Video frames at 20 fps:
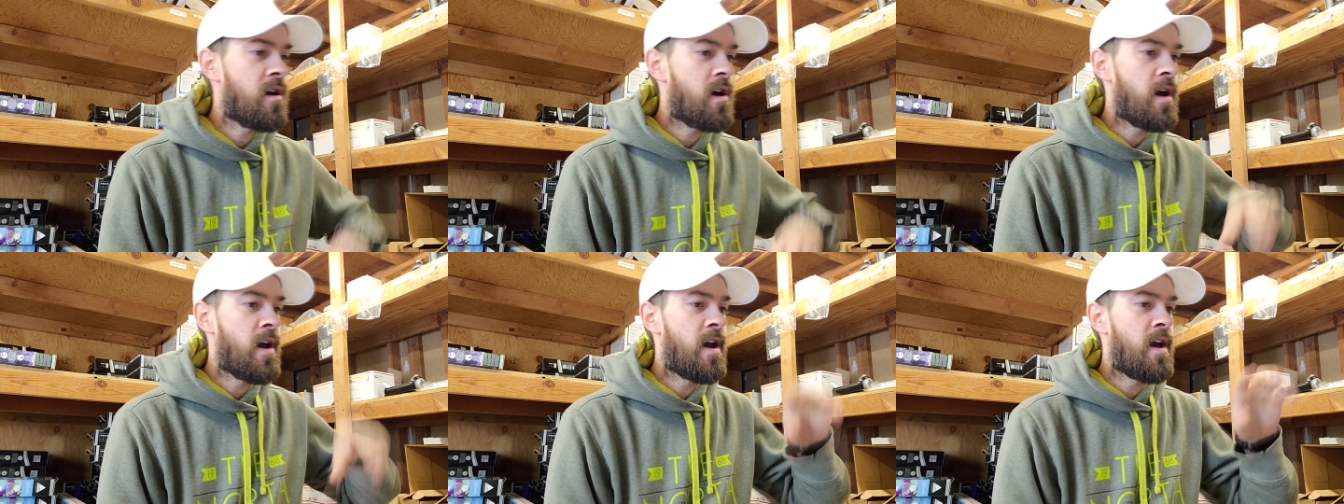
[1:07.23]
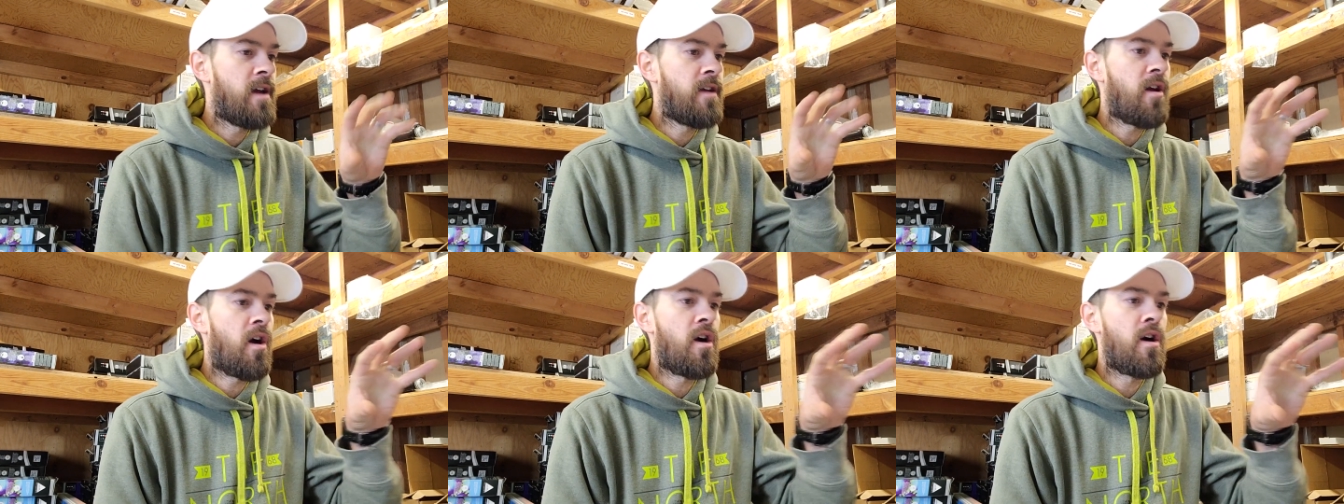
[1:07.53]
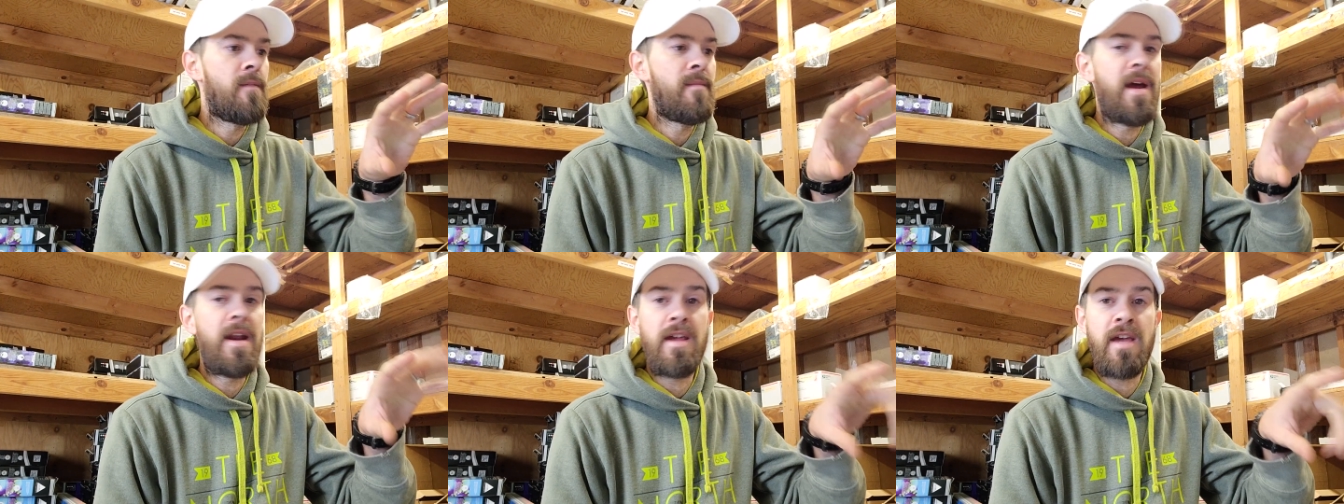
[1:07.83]
in our
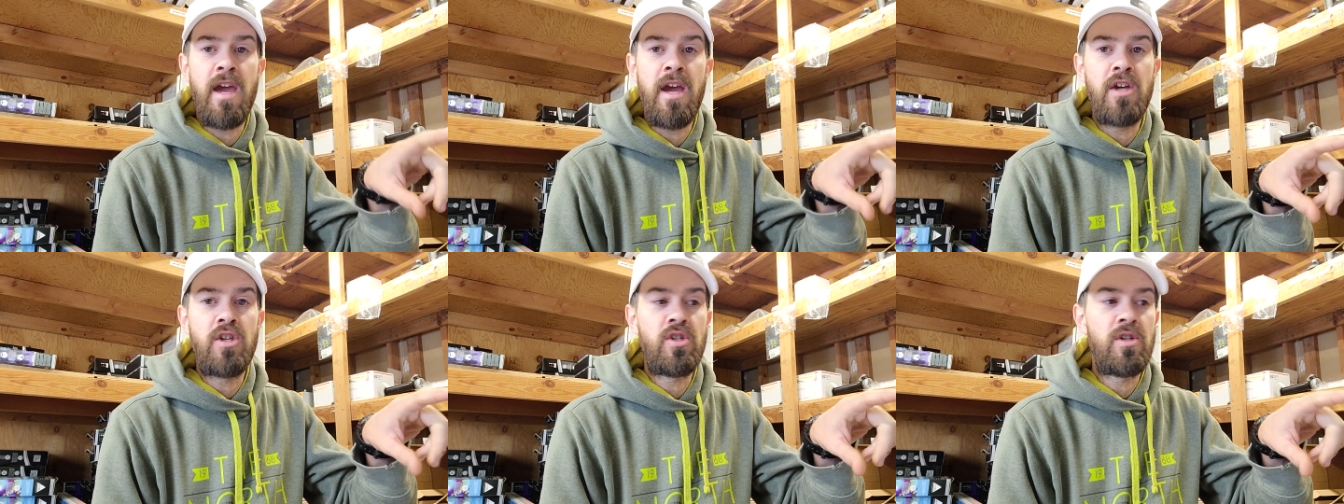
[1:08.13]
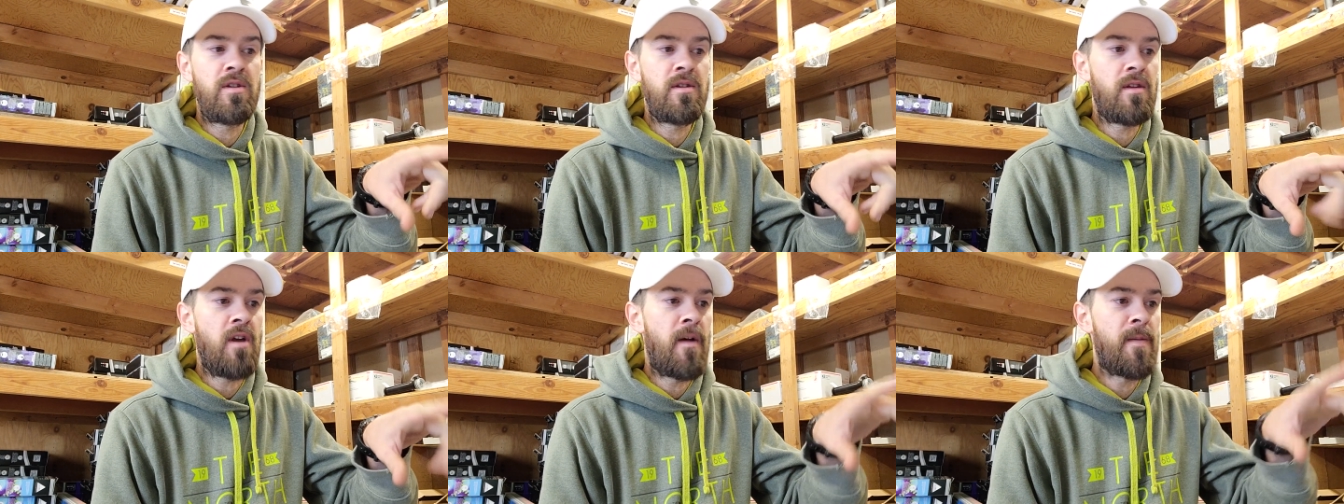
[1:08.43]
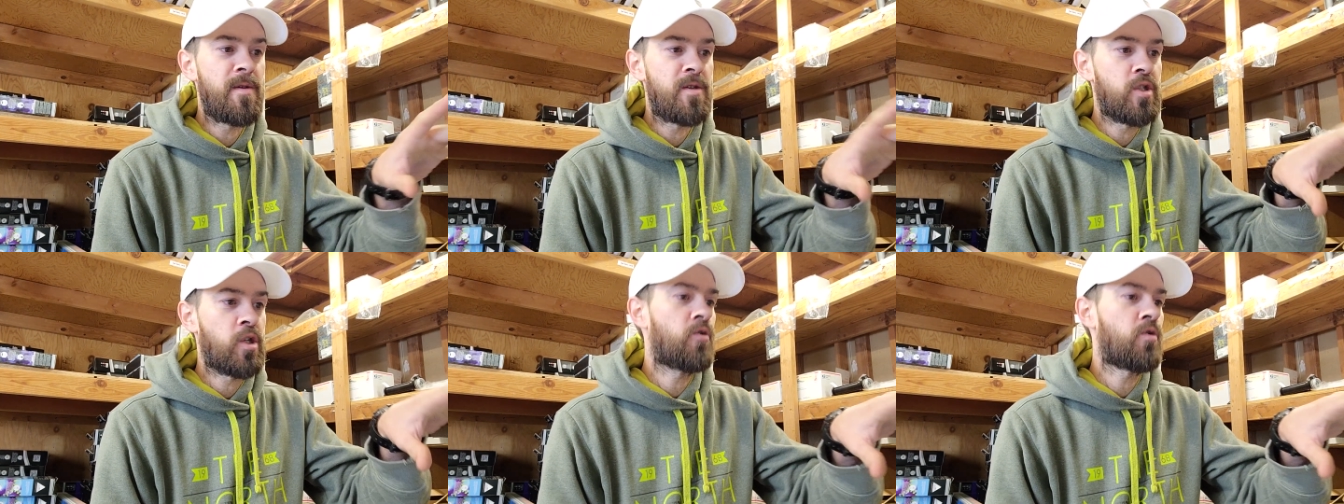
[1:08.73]
medications on
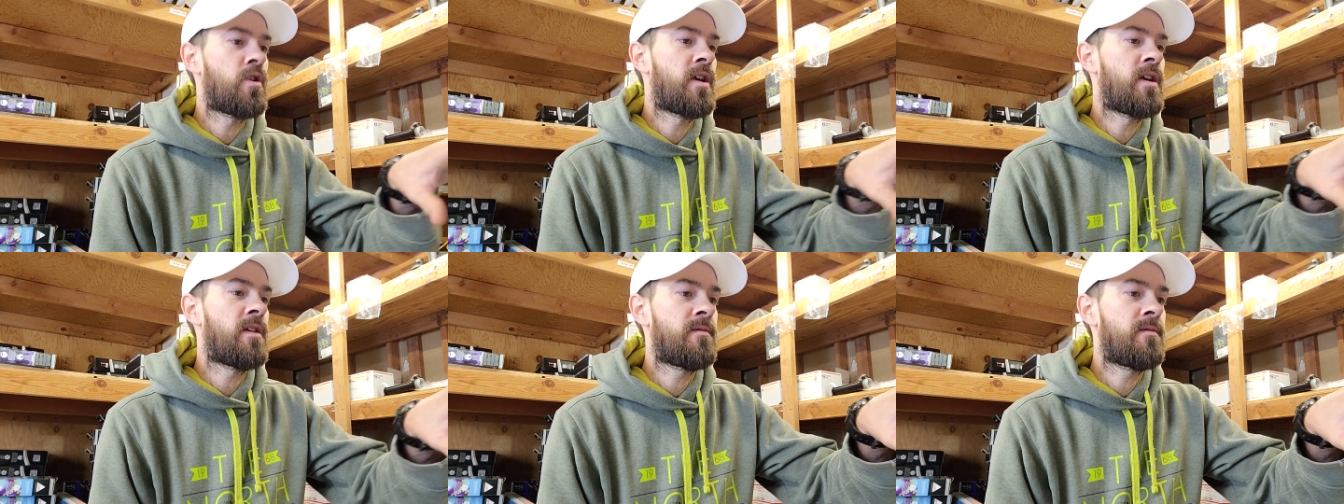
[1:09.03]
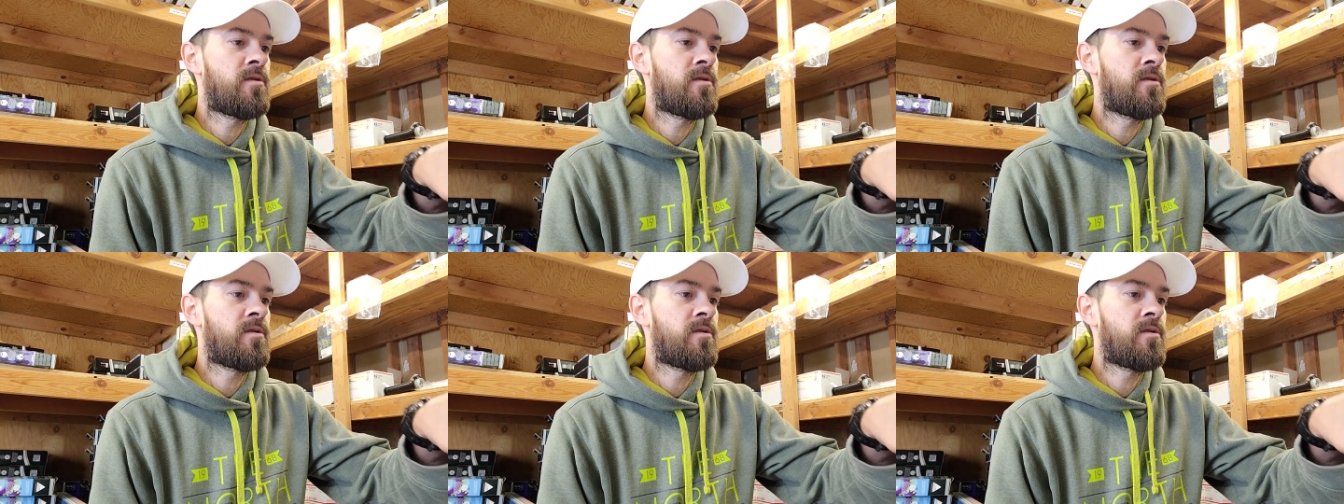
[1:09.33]
the screen,